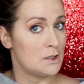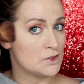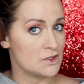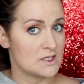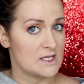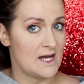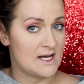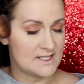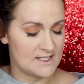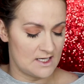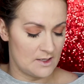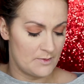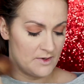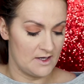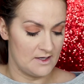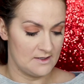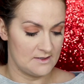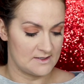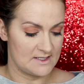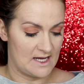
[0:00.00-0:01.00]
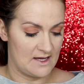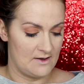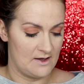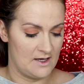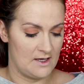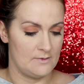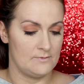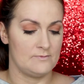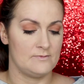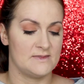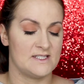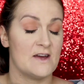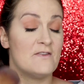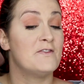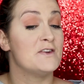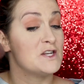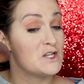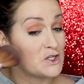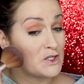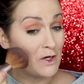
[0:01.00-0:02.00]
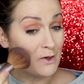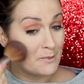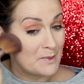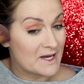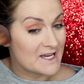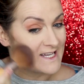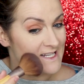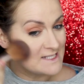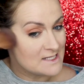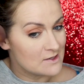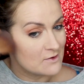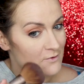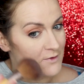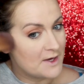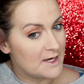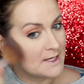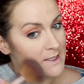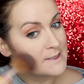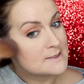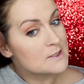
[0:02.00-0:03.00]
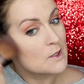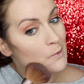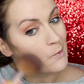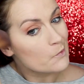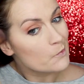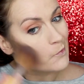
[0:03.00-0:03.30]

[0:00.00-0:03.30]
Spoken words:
Just adding a bit of definition back into the face.